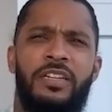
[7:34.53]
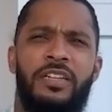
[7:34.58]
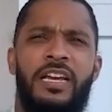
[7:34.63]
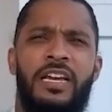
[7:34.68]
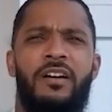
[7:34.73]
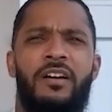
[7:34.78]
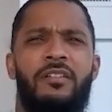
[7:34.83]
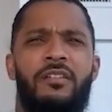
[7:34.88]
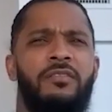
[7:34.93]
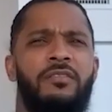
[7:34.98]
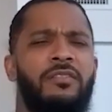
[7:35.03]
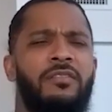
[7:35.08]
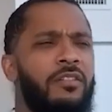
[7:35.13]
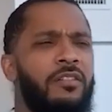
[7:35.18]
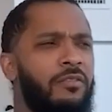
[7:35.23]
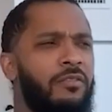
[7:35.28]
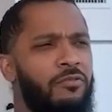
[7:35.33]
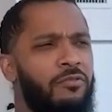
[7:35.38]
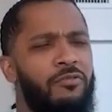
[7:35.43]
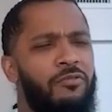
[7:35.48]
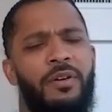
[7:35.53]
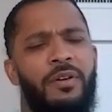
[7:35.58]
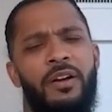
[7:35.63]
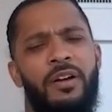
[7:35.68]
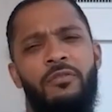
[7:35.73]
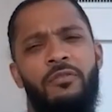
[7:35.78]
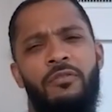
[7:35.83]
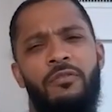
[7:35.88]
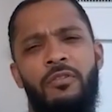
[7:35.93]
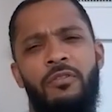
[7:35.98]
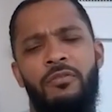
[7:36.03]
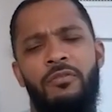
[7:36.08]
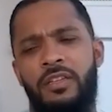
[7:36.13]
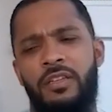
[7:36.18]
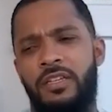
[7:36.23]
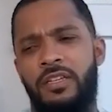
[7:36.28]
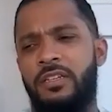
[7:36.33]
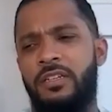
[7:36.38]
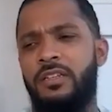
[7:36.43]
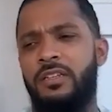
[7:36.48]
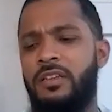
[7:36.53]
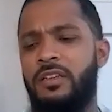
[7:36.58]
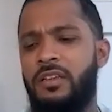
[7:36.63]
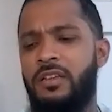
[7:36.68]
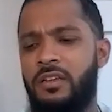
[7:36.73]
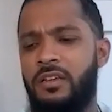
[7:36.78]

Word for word: So now, you know, through my growth and,